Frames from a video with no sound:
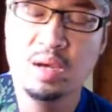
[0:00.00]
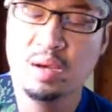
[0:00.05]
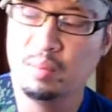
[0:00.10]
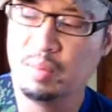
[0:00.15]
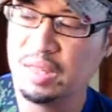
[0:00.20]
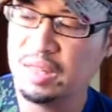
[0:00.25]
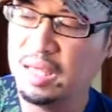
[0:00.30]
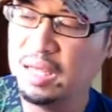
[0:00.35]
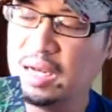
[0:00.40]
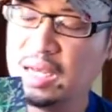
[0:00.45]

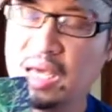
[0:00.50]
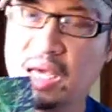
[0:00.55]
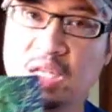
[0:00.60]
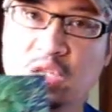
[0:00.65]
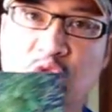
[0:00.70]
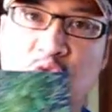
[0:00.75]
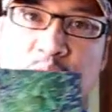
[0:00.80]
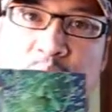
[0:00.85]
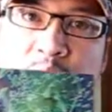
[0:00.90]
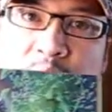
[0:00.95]
But then again,
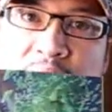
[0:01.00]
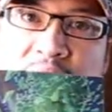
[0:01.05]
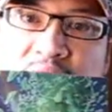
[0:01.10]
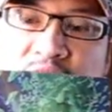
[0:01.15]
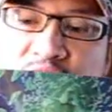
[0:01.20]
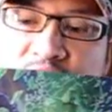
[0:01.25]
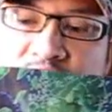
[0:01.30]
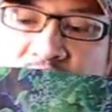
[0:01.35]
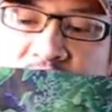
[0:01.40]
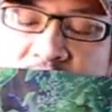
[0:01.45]
Superman
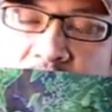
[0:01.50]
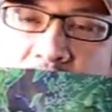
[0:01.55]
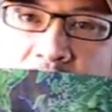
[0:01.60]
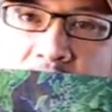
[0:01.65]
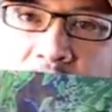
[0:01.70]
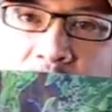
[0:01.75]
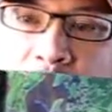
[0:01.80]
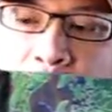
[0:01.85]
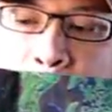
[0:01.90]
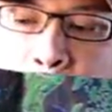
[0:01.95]
just
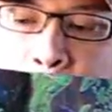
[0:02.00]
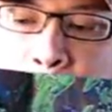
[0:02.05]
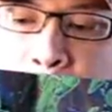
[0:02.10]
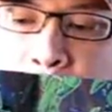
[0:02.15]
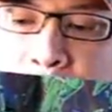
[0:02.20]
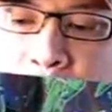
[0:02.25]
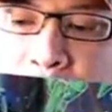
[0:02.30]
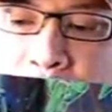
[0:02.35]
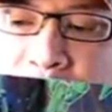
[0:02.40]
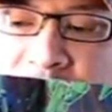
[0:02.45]

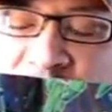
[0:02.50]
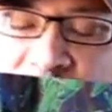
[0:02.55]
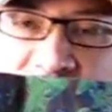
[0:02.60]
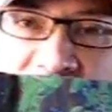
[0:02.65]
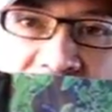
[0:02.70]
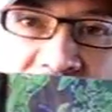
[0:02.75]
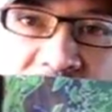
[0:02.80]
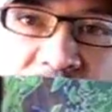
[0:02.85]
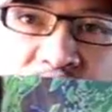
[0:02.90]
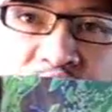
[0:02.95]
because
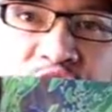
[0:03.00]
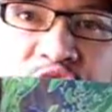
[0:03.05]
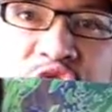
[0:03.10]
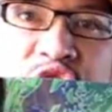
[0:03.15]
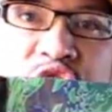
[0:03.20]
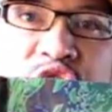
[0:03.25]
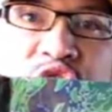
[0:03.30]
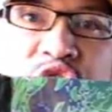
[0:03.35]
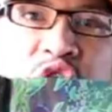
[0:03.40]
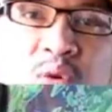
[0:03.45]
he's
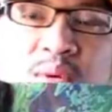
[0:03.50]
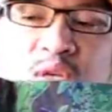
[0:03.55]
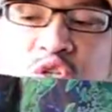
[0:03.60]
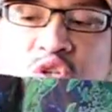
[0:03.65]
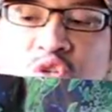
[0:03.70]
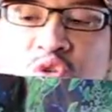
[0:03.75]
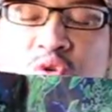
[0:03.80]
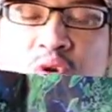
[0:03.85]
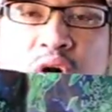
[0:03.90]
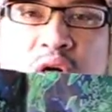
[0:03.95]
so much
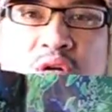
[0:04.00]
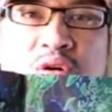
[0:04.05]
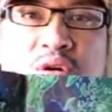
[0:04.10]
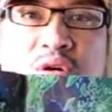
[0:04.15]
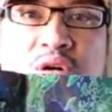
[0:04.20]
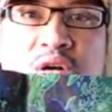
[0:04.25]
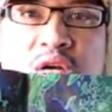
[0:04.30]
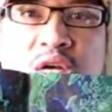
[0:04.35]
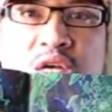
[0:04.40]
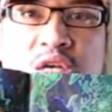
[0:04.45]

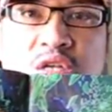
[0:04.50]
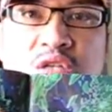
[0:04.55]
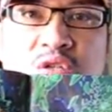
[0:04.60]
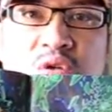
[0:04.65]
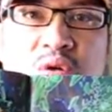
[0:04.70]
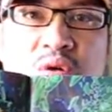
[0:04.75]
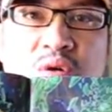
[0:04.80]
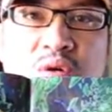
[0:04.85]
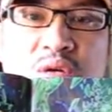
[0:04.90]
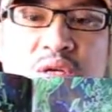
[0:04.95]
stronger,
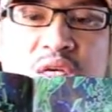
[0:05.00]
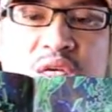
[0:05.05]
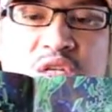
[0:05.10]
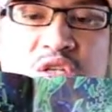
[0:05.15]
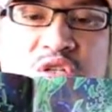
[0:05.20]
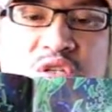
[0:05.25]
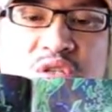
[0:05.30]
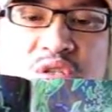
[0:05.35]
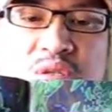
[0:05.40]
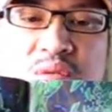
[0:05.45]
so he
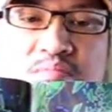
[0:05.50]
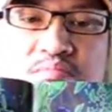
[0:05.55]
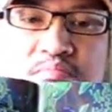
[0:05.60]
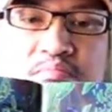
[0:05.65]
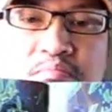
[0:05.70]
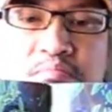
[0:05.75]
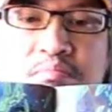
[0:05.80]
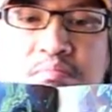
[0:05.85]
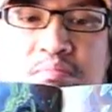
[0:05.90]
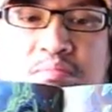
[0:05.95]
just
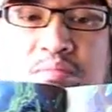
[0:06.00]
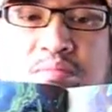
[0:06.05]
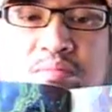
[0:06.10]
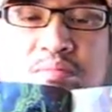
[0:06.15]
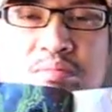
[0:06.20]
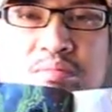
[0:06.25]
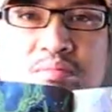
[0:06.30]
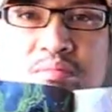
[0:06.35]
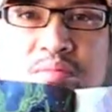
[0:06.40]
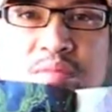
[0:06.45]

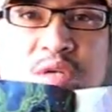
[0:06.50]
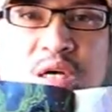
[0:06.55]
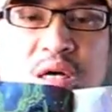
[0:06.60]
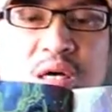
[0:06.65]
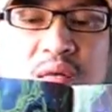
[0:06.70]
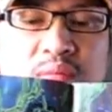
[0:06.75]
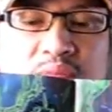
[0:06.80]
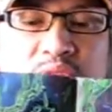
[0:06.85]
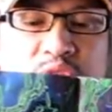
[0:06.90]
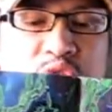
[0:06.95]

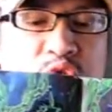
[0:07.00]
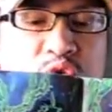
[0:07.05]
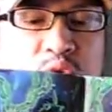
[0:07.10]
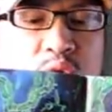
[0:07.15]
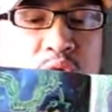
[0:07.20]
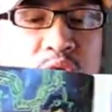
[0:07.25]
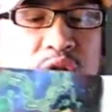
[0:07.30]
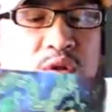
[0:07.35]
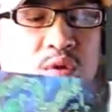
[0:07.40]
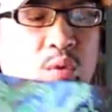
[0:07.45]

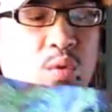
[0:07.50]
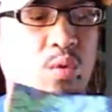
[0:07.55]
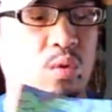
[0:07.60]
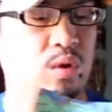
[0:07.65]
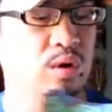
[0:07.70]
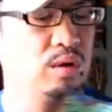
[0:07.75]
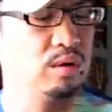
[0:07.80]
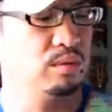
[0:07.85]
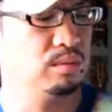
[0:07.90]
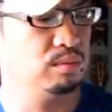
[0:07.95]
destroyed
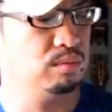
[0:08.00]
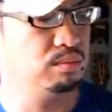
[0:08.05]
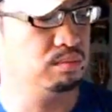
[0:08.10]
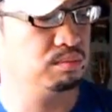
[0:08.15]
or